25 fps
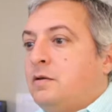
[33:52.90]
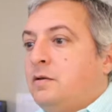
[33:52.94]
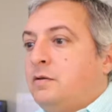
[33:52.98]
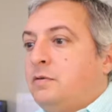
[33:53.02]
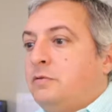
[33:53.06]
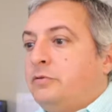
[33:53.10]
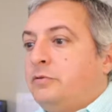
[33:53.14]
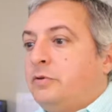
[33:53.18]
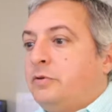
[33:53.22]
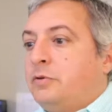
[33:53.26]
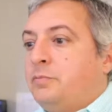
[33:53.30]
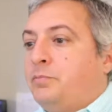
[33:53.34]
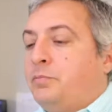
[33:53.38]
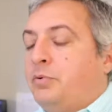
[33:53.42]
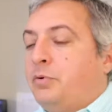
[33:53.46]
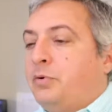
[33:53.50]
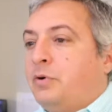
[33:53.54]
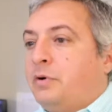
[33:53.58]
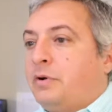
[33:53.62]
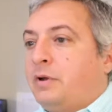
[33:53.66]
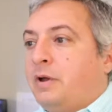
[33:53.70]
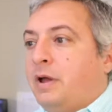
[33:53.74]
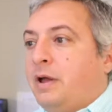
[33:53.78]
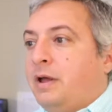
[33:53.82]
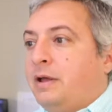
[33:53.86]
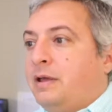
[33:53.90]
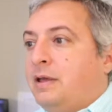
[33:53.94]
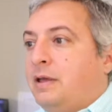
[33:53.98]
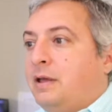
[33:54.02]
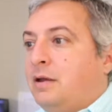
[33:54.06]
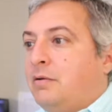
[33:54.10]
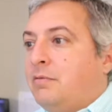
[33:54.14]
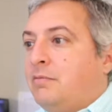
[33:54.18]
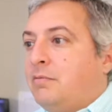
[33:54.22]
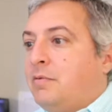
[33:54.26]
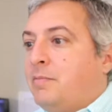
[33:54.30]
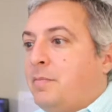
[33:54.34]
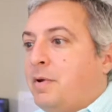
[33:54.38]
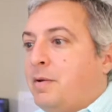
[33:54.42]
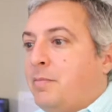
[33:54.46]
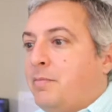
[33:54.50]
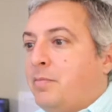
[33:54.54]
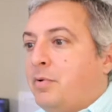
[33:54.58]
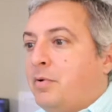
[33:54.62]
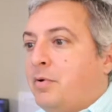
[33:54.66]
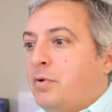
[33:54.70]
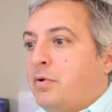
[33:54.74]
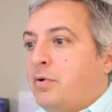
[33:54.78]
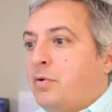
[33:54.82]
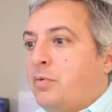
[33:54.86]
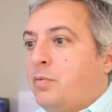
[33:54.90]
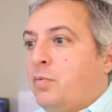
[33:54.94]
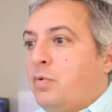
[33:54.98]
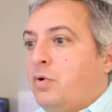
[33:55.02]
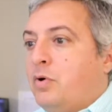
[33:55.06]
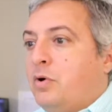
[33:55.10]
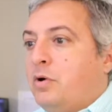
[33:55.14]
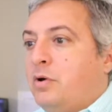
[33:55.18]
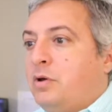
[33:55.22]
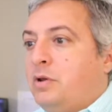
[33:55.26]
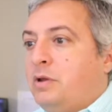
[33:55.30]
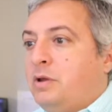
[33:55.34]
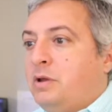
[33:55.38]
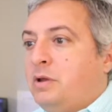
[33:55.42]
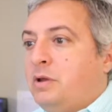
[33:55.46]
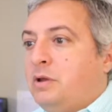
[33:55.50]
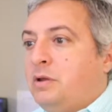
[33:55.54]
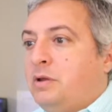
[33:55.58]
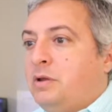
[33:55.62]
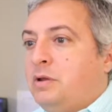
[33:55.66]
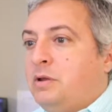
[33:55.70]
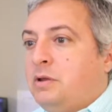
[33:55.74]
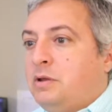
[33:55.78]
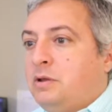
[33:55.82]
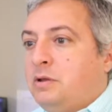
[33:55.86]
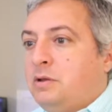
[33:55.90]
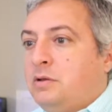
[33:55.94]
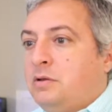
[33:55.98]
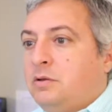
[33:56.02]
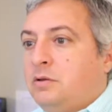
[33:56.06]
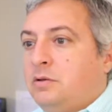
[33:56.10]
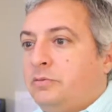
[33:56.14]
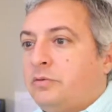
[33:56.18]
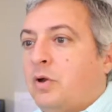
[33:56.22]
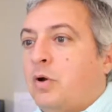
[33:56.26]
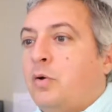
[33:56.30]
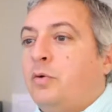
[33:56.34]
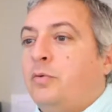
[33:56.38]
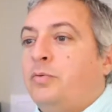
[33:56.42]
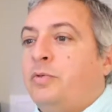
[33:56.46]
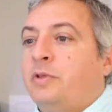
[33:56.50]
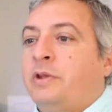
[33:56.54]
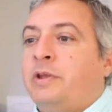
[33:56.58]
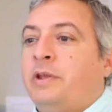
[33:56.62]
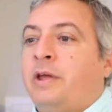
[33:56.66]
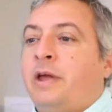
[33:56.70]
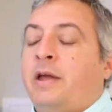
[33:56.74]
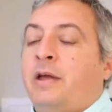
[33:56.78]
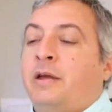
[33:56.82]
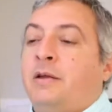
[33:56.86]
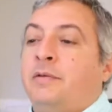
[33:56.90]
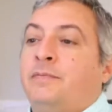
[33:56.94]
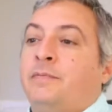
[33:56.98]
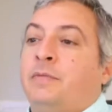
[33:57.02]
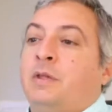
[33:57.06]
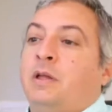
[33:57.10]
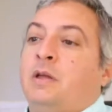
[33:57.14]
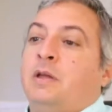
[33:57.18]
It was a good book. I can't remember what it is. Own the Day.